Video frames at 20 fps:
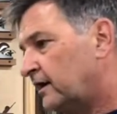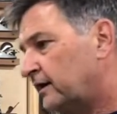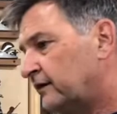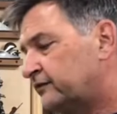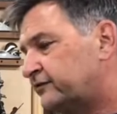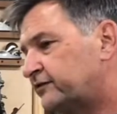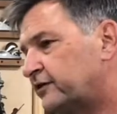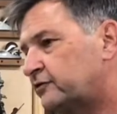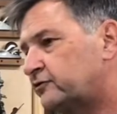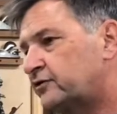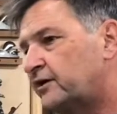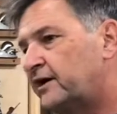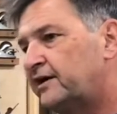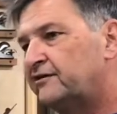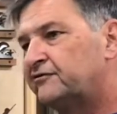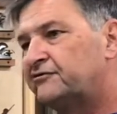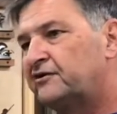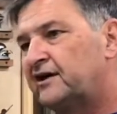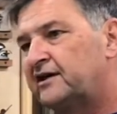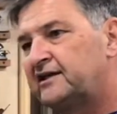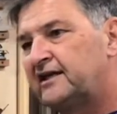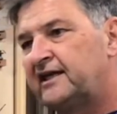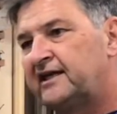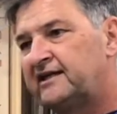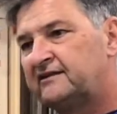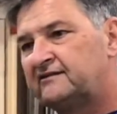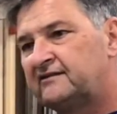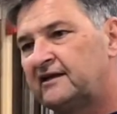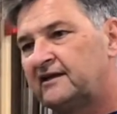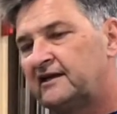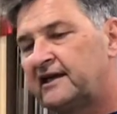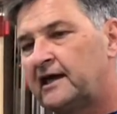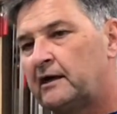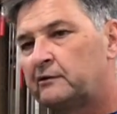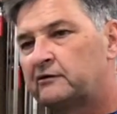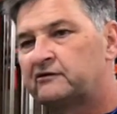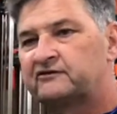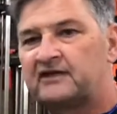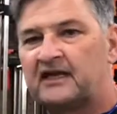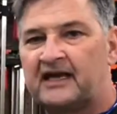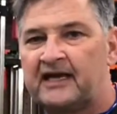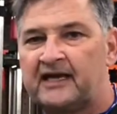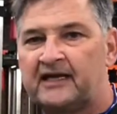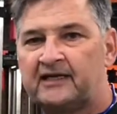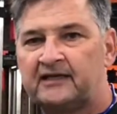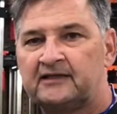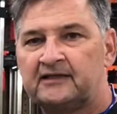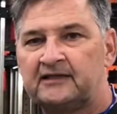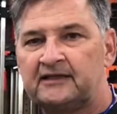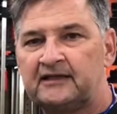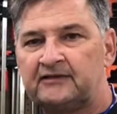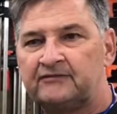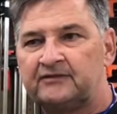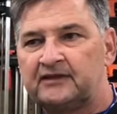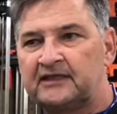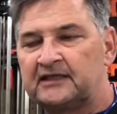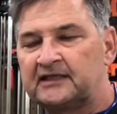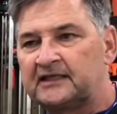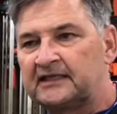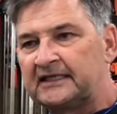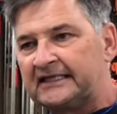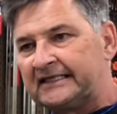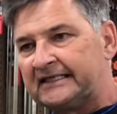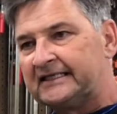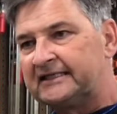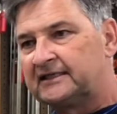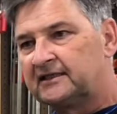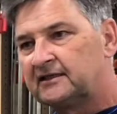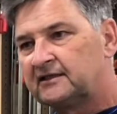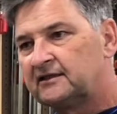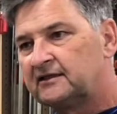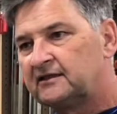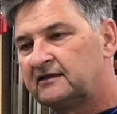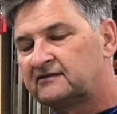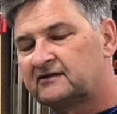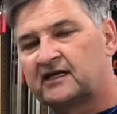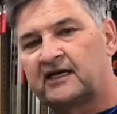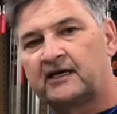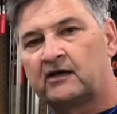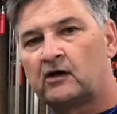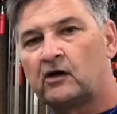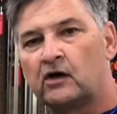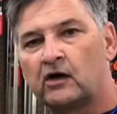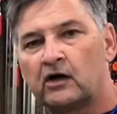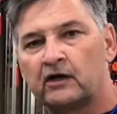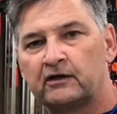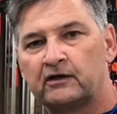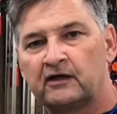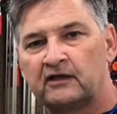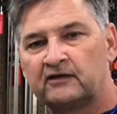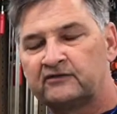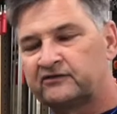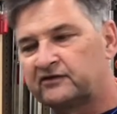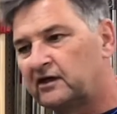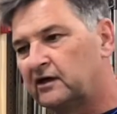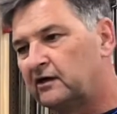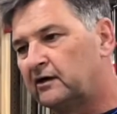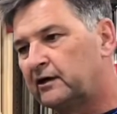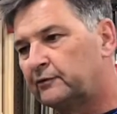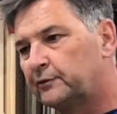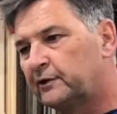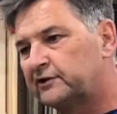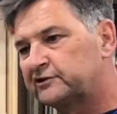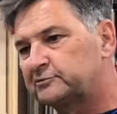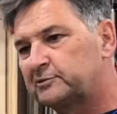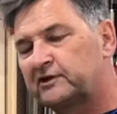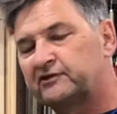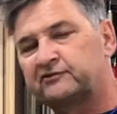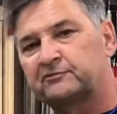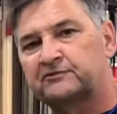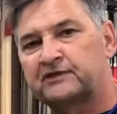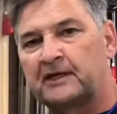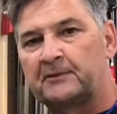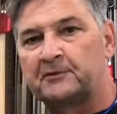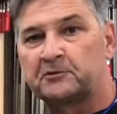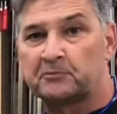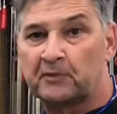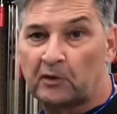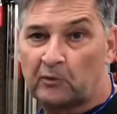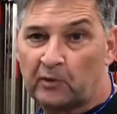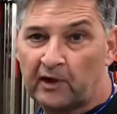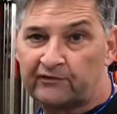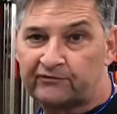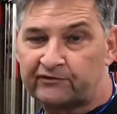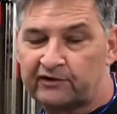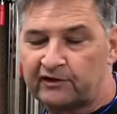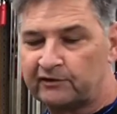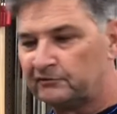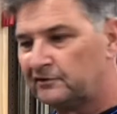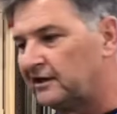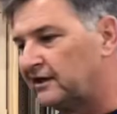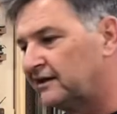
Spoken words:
So trying to find 8, 10 hours to edit in the evening, it's kind of hard. So I want to spend some time with my wife too.